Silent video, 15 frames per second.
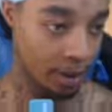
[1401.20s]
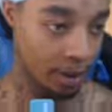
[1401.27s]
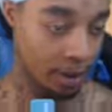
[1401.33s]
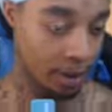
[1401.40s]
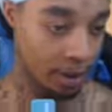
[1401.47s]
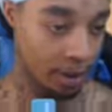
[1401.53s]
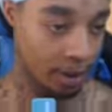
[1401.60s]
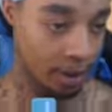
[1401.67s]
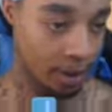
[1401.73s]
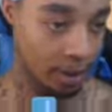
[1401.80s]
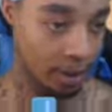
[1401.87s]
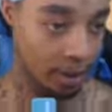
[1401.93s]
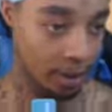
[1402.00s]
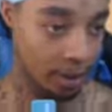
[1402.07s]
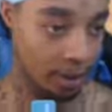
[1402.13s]

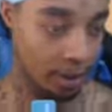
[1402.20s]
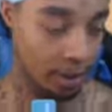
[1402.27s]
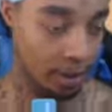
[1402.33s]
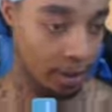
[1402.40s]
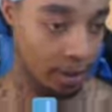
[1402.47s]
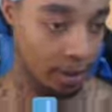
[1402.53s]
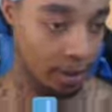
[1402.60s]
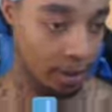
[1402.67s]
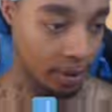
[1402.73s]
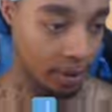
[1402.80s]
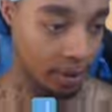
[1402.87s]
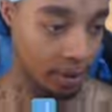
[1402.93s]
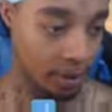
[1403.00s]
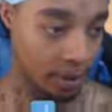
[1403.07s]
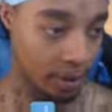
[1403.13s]

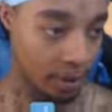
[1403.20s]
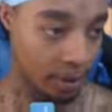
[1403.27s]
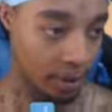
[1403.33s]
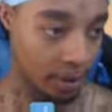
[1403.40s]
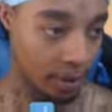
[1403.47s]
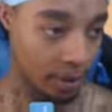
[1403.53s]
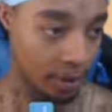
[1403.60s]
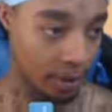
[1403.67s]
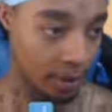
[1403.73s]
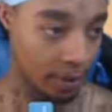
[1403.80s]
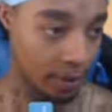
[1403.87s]
Nobody speaks.